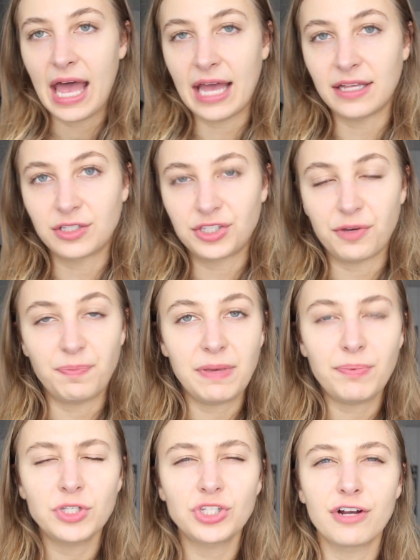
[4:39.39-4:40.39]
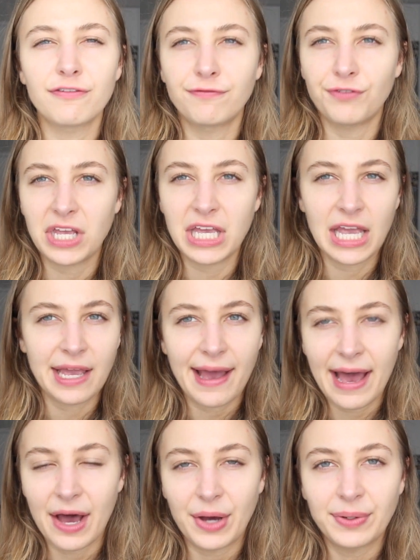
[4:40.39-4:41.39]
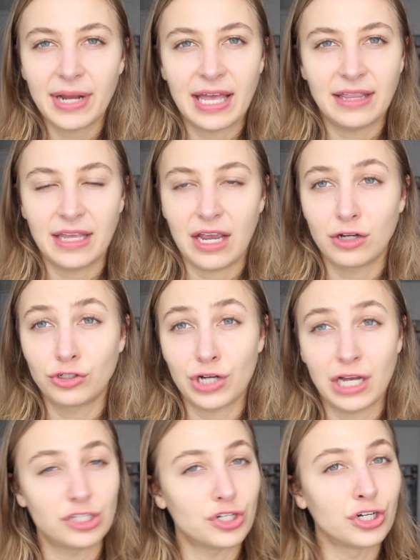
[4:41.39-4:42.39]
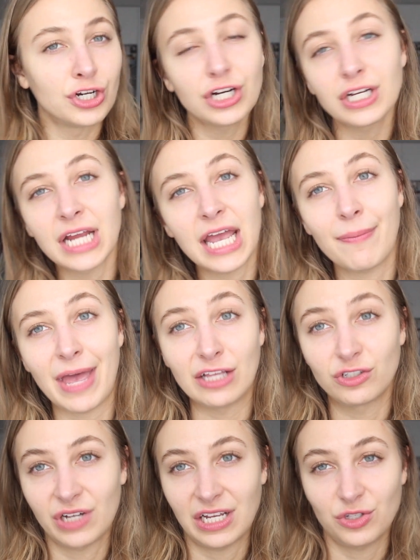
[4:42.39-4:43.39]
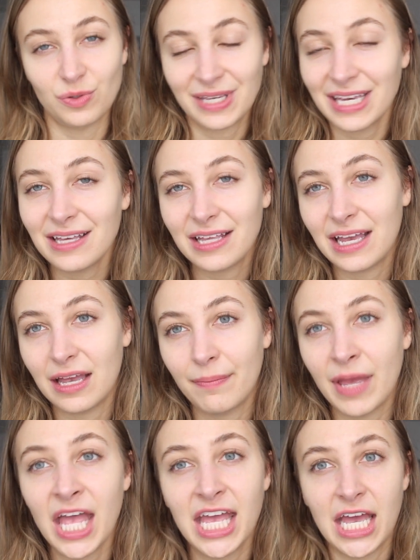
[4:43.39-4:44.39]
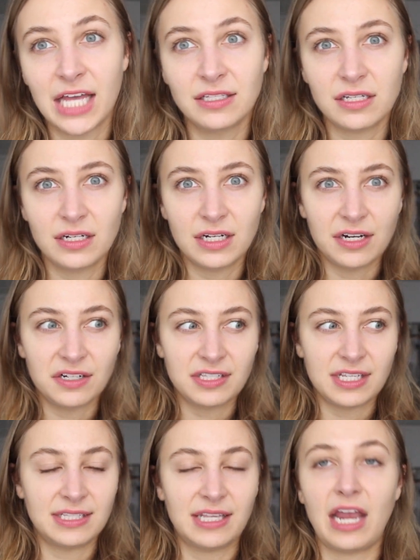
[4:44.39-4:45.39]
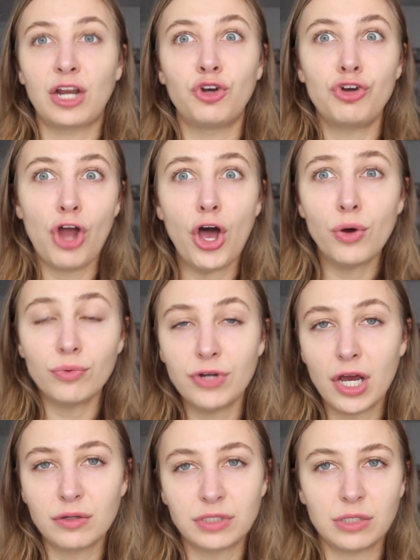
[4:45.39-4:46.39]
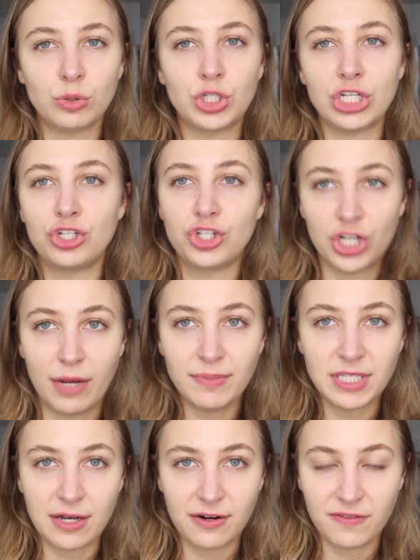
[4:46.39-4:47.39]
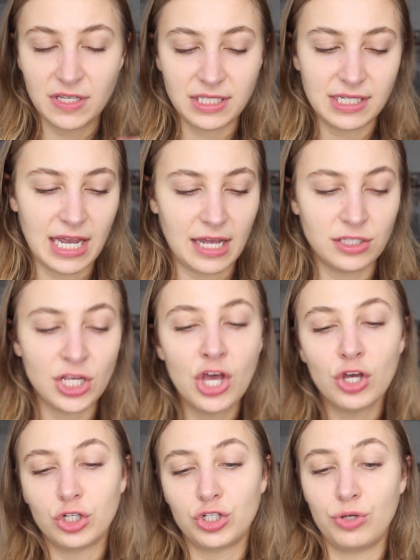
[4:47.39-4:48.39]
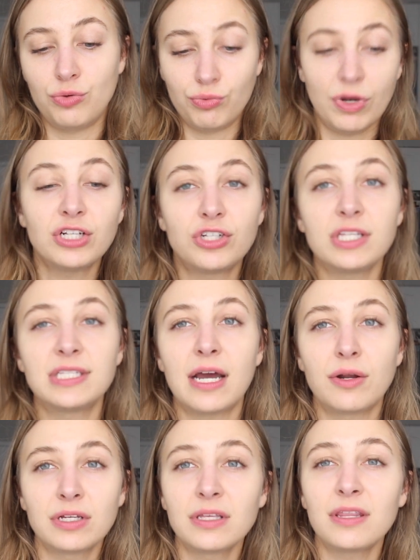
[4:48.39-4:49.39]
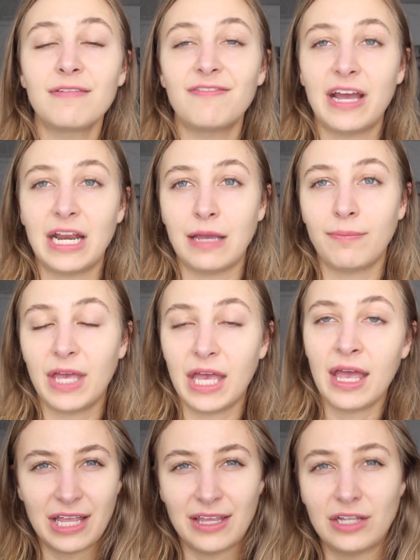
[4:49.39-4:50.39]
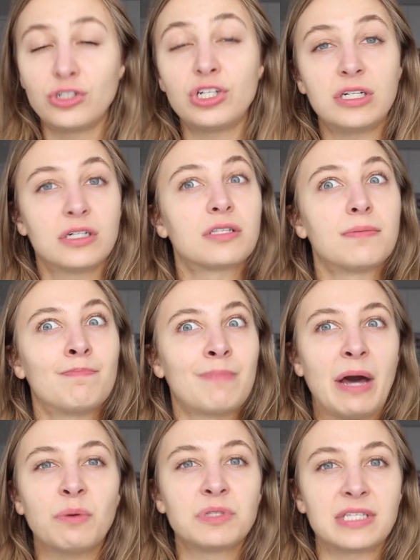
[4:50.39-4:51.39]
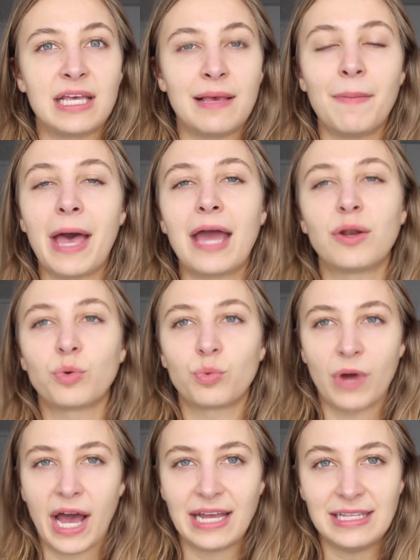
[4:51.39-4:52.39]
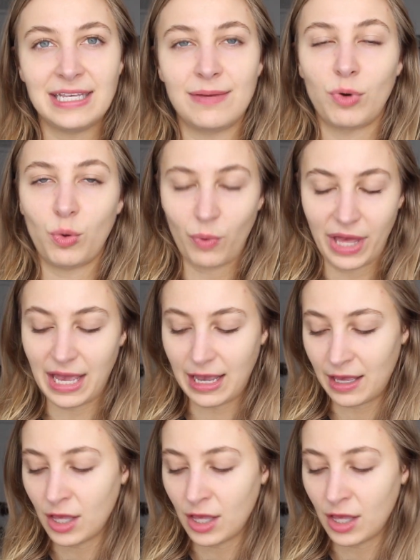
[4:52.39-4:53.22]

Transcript: And so people start freaking out, and they are trying to hurt him and trying to kill him. And Daenerys is like, no, no. So she jumps out of the stands, she rushes down into the fighting pit, and then she just mounts him and rides him away.